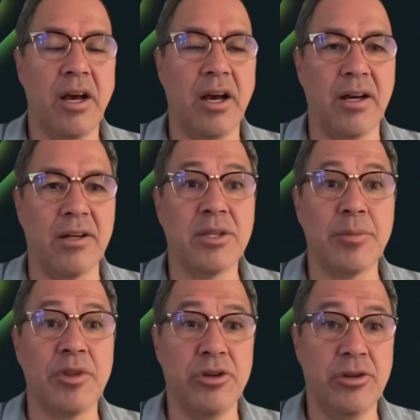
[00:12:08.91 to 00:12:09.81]

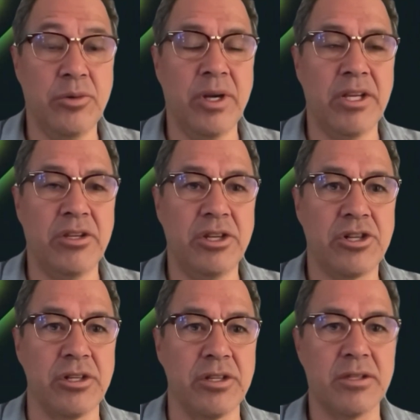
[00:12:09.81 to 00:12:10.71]
new
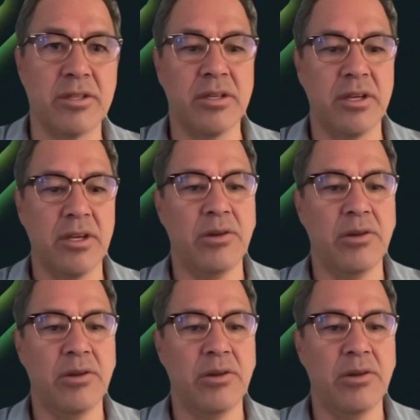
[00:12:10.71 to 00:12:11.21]
additions